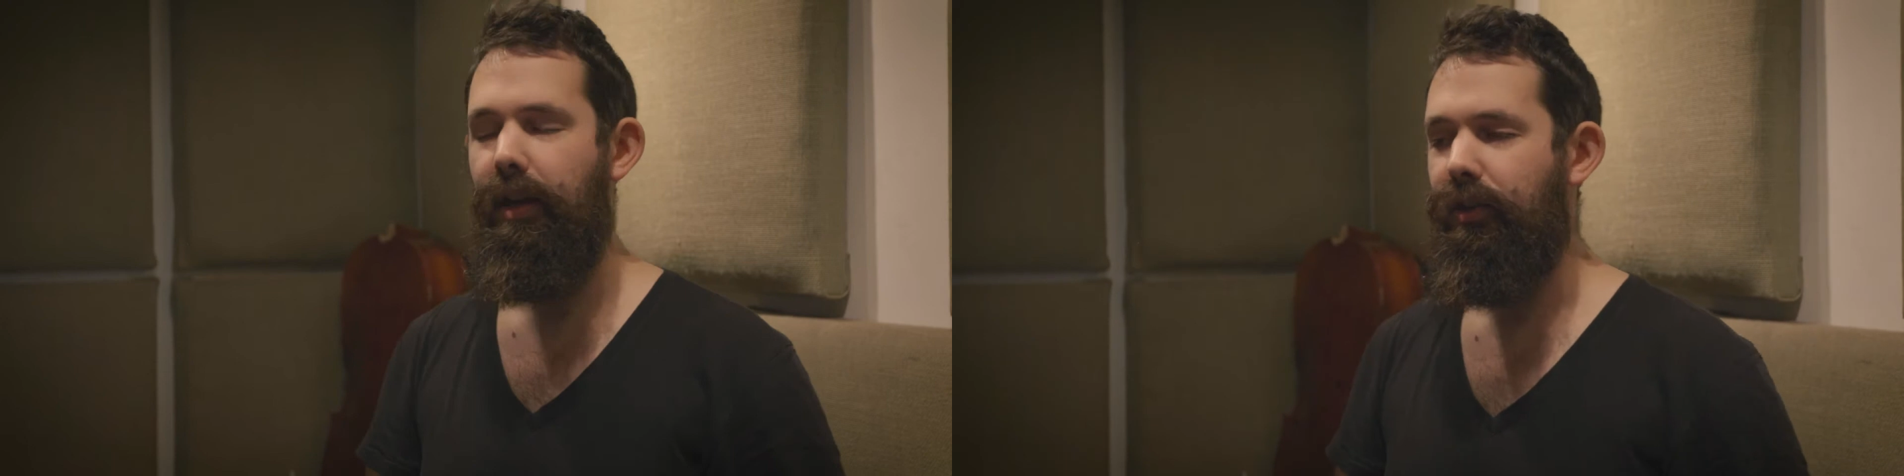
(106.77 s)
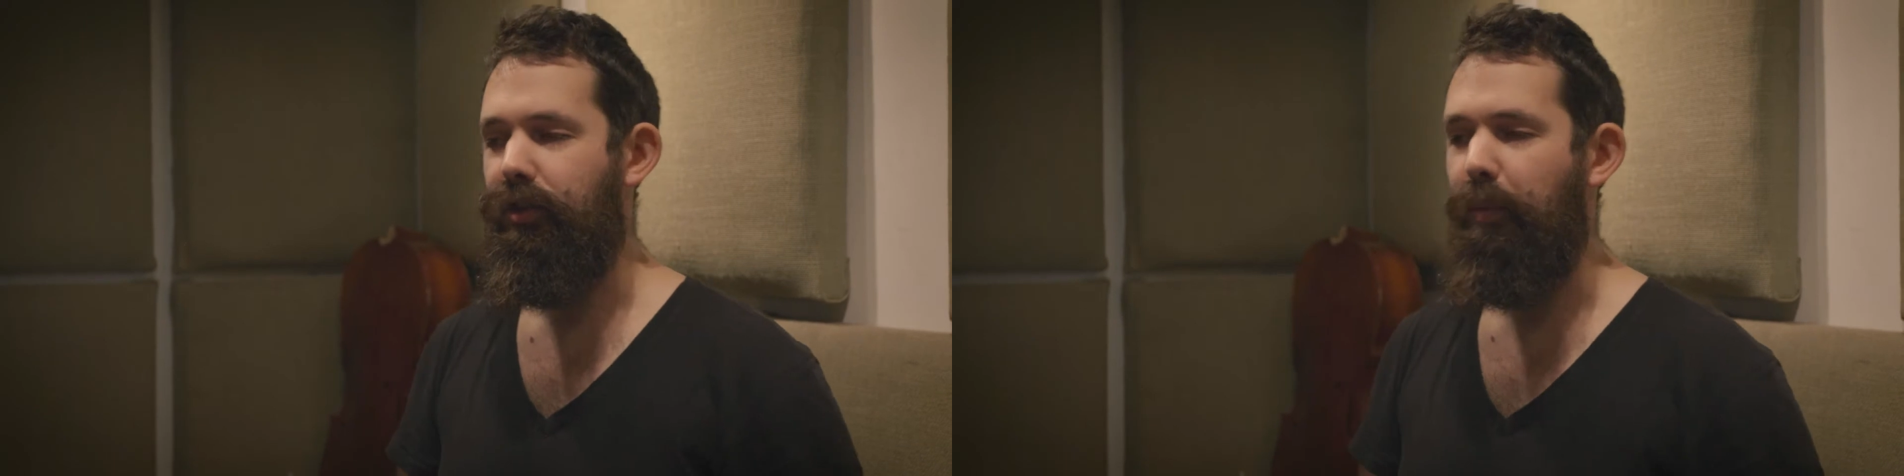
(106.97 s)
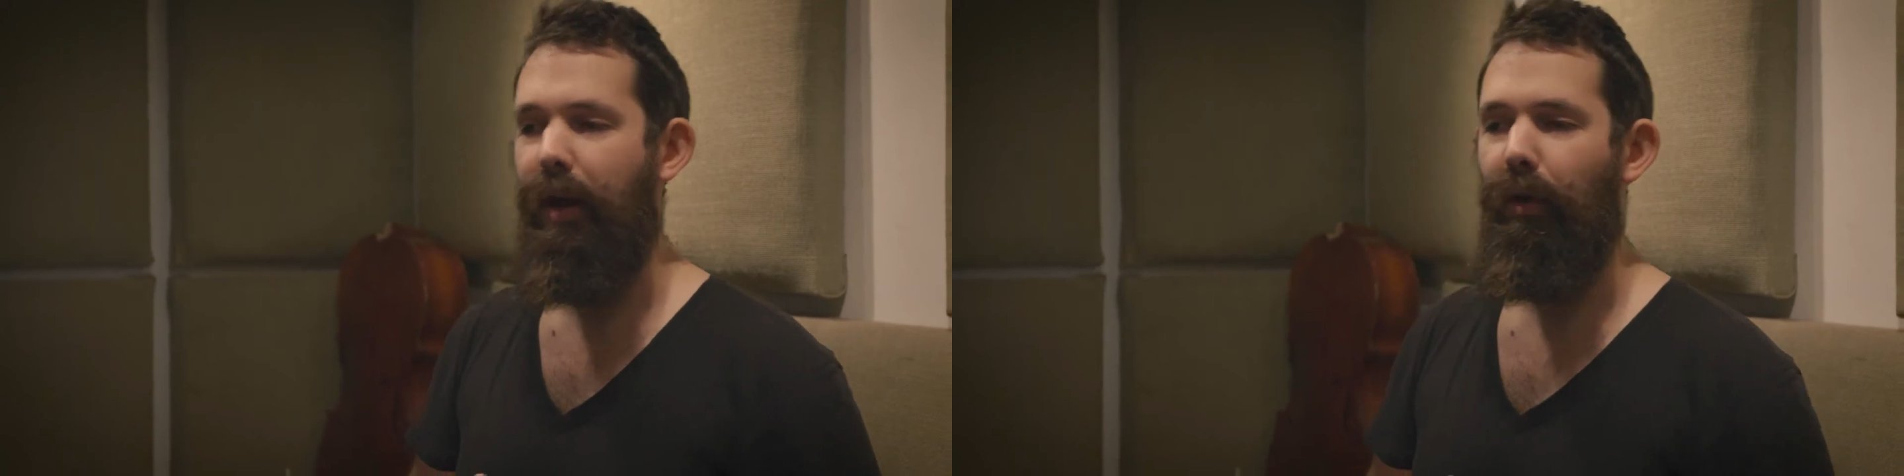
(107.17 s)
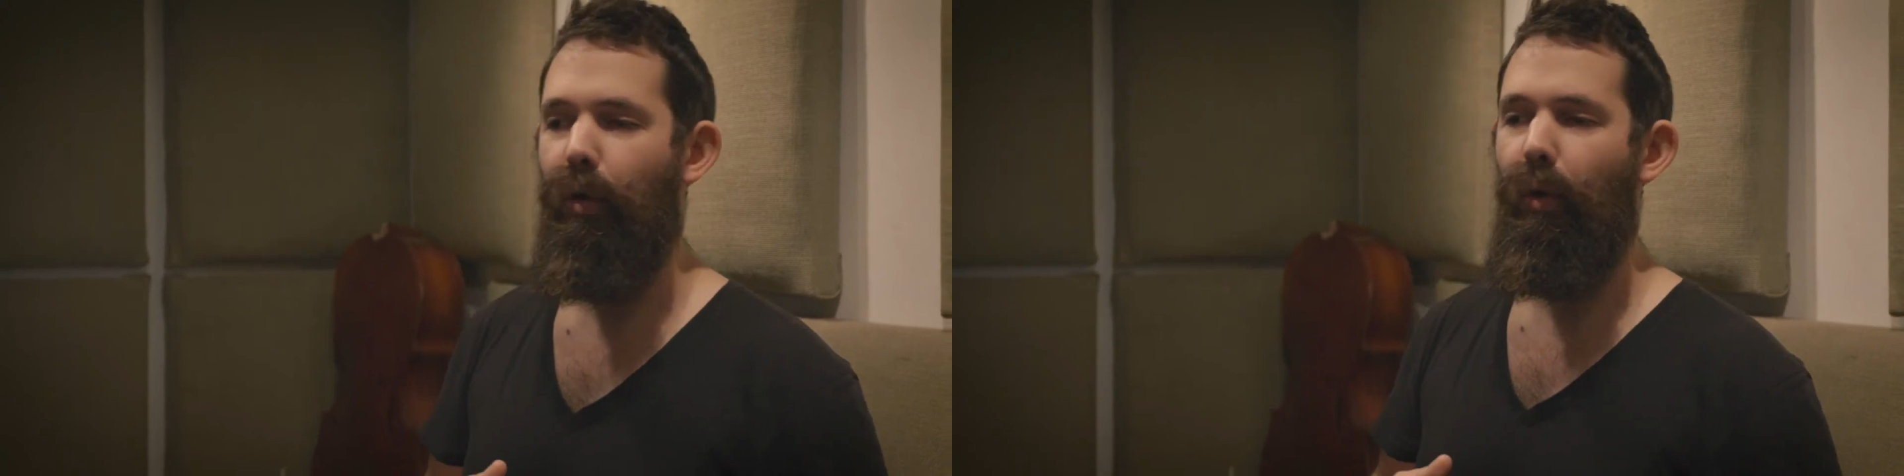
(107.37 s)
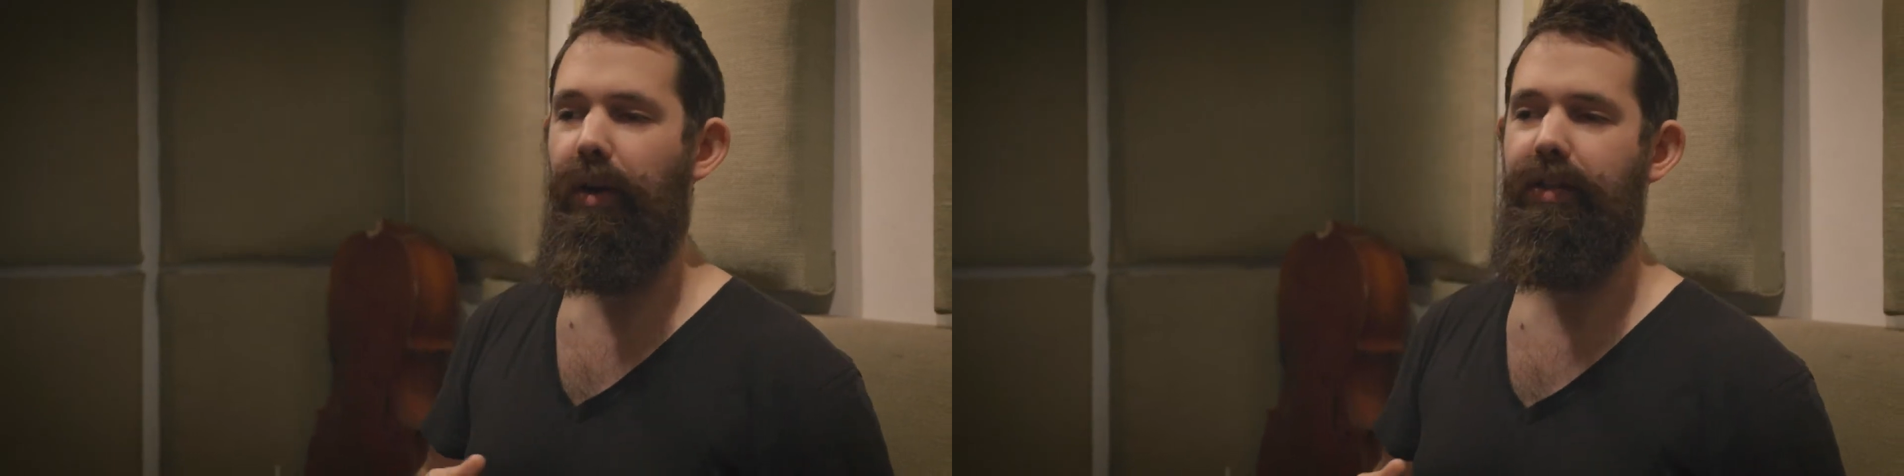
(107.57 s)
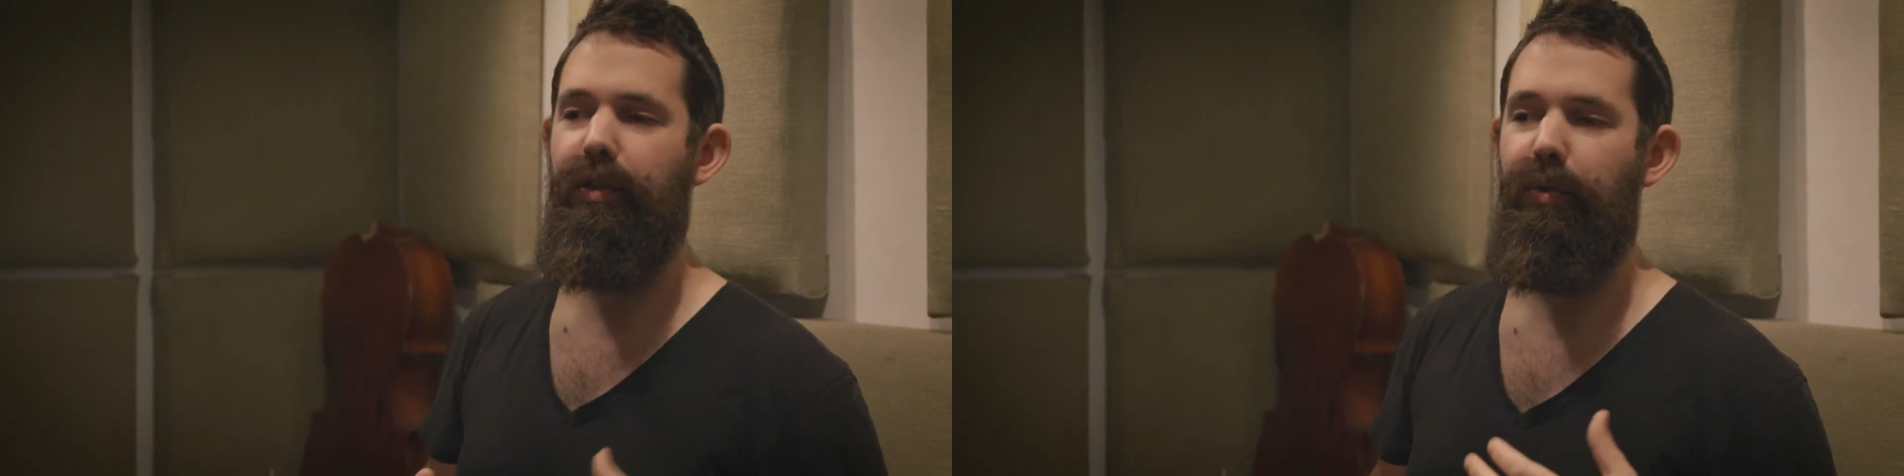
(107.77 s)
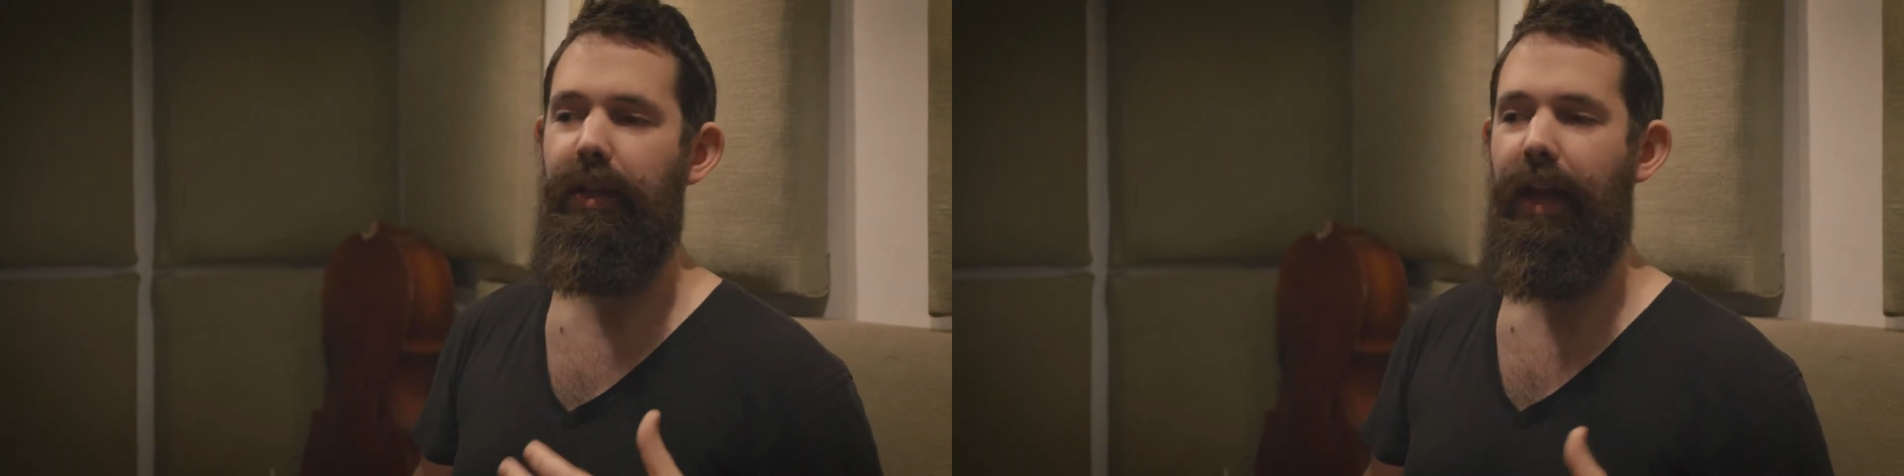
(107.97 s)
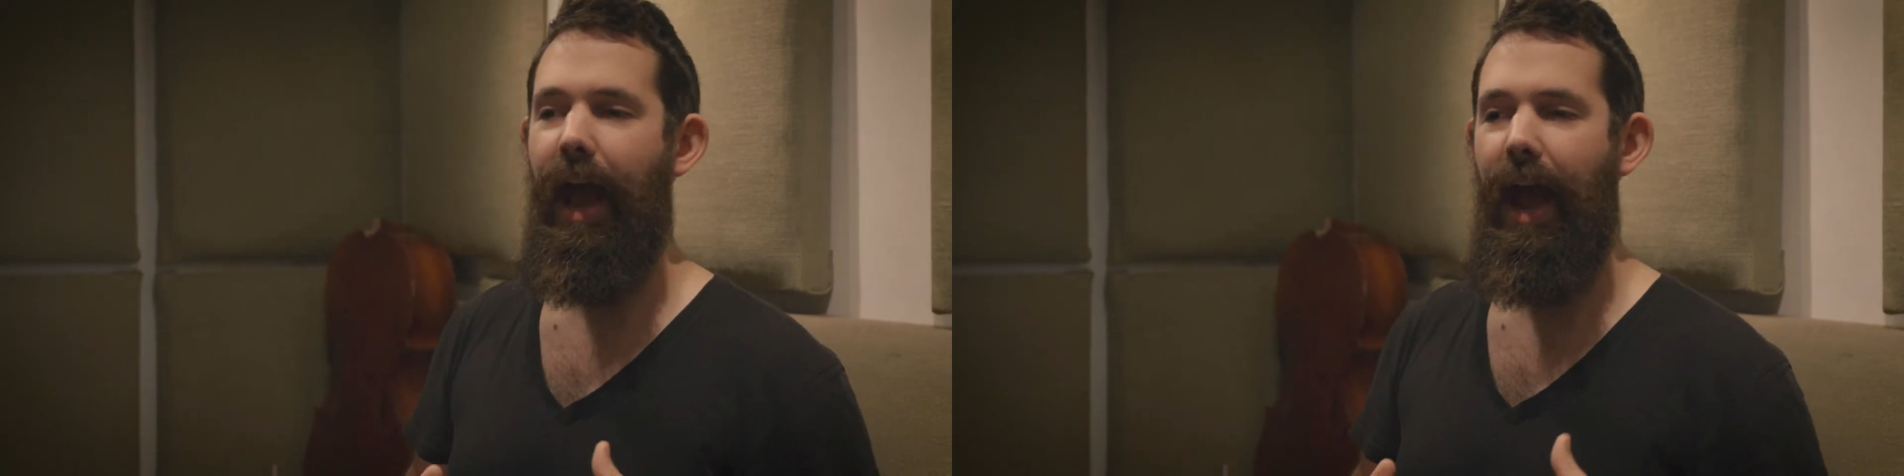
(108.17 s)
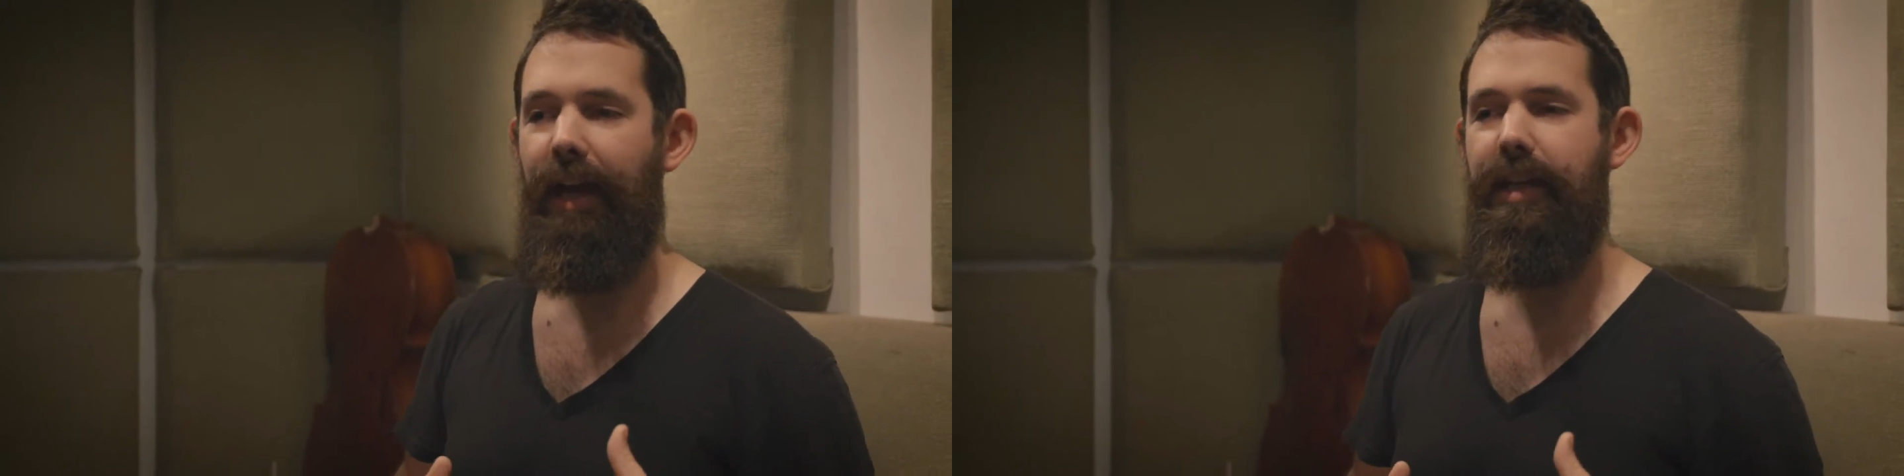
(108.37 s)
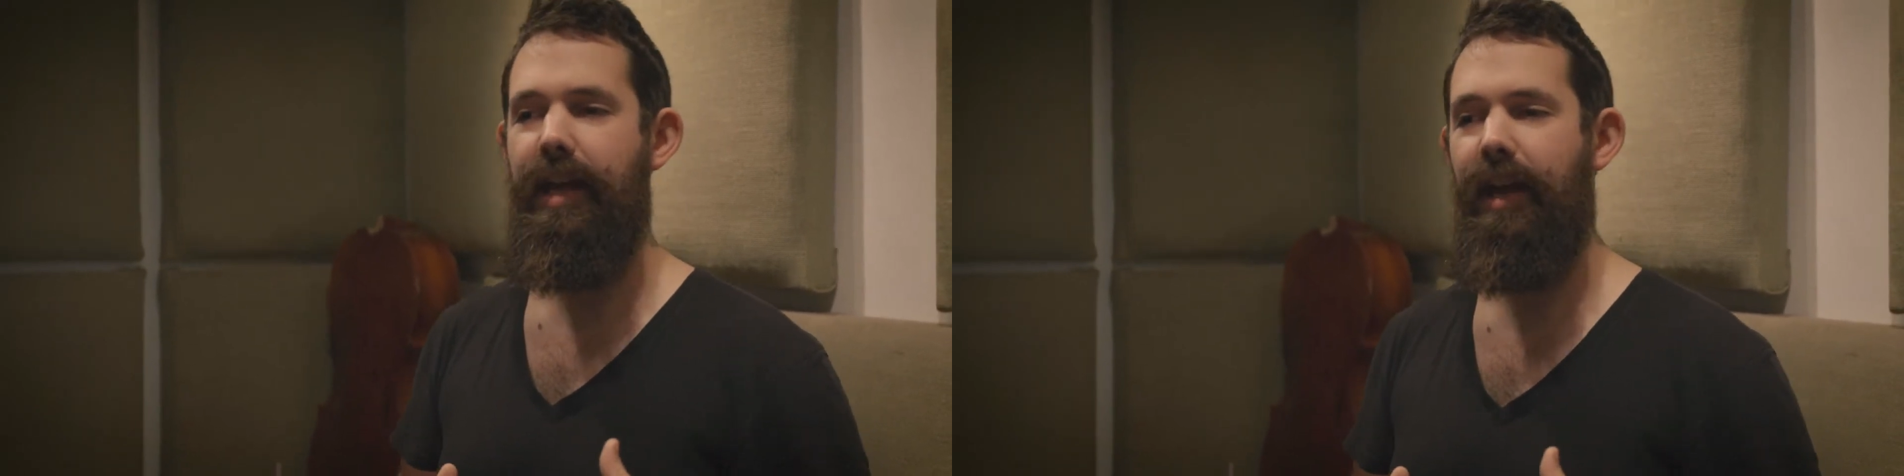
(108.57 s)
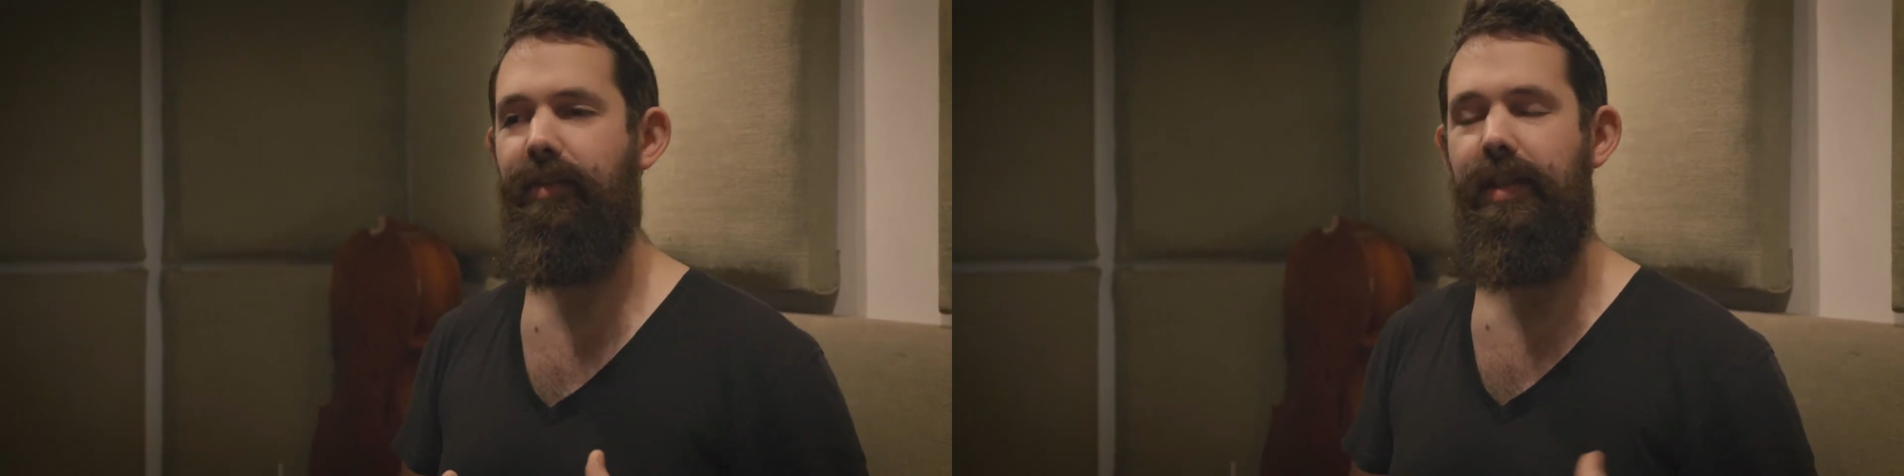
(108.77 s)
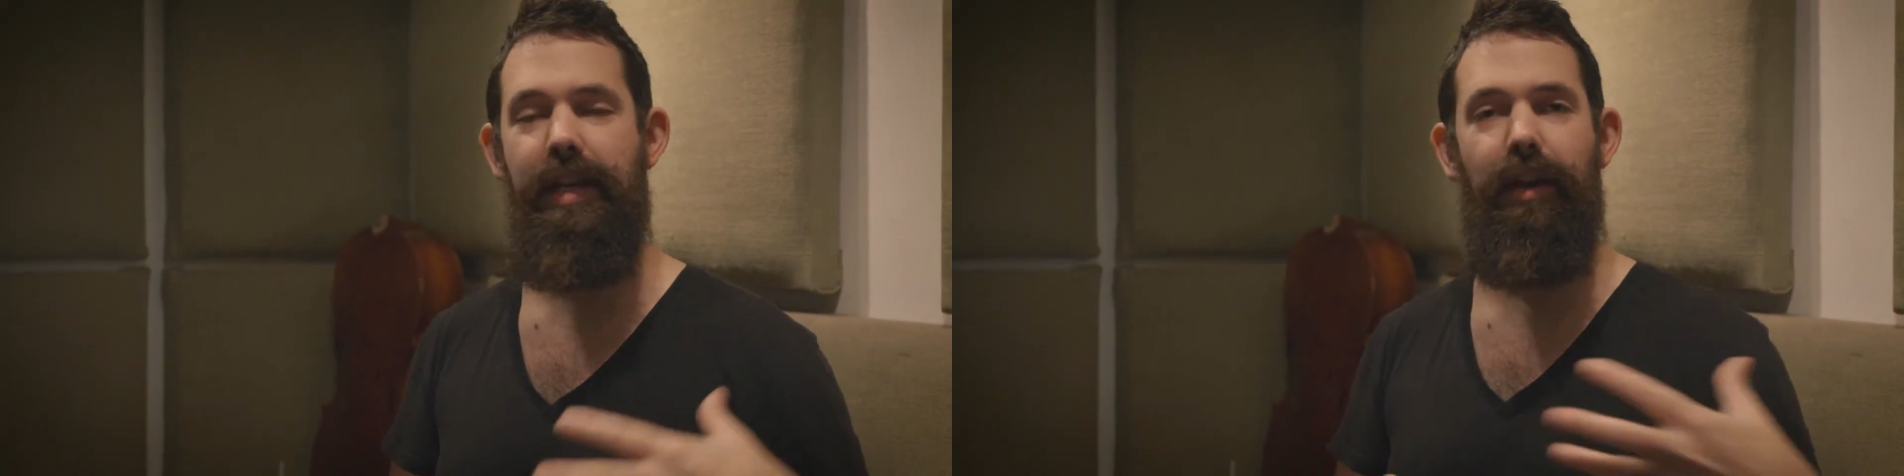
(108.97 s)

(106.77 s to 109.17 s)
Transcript: So my recordist is really acting as the